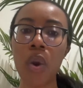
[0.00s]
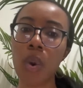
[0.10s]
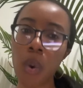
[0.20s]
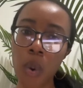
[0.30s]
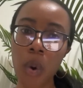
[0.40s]

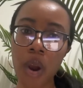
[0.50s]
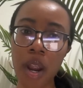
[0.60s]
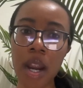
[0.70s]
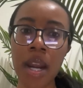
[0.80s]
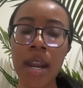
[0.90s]

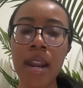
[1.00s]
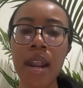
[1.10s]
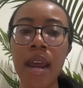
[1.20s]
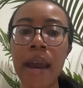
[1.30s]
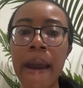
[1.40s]
or
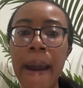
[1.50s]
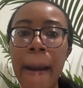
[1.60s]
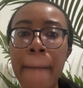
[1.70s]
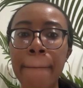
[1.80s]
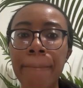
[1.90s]

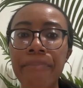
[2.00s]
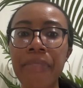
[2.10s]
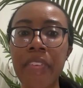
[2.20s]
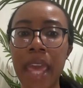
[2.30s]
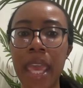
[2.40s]

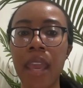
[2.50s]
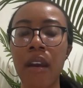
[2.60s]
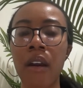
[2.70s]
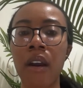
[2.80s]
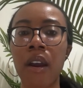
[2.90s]
they
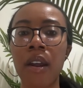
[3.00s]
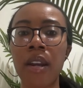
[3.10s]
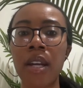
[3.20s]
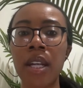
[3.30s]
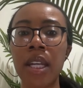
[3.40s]
are